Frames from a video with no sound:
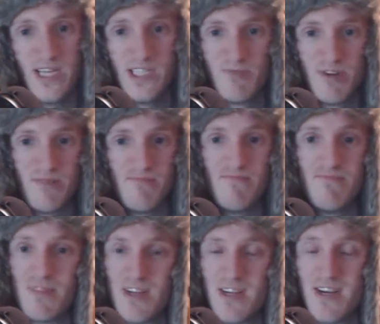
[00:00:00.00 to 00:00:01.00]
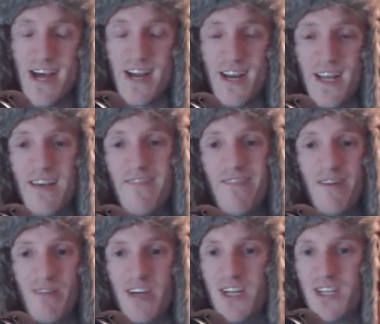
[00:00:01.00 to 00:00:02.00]
he's been playing at an
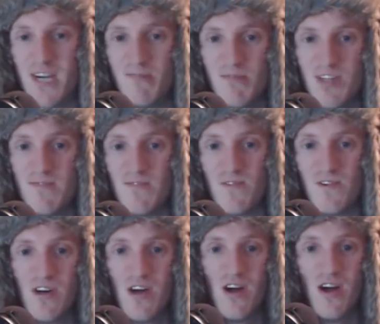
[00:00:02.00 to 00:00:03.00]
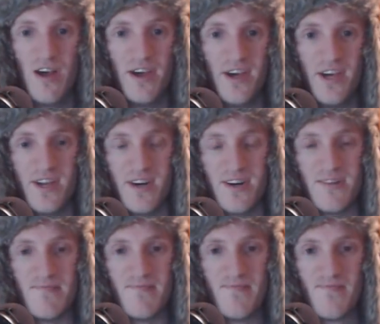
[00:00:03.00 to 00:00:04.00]
MVP type level, and
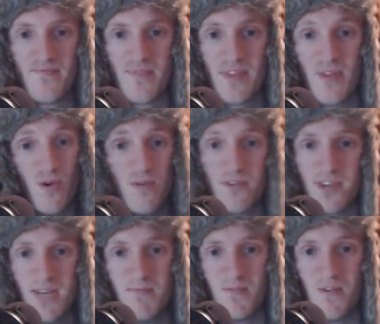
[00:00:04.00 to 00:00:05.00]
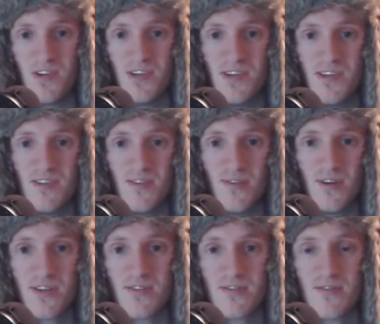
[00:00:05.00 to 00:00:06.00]
the whole team really
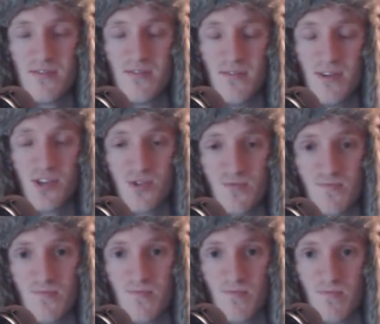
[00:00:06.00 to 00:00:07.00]
looks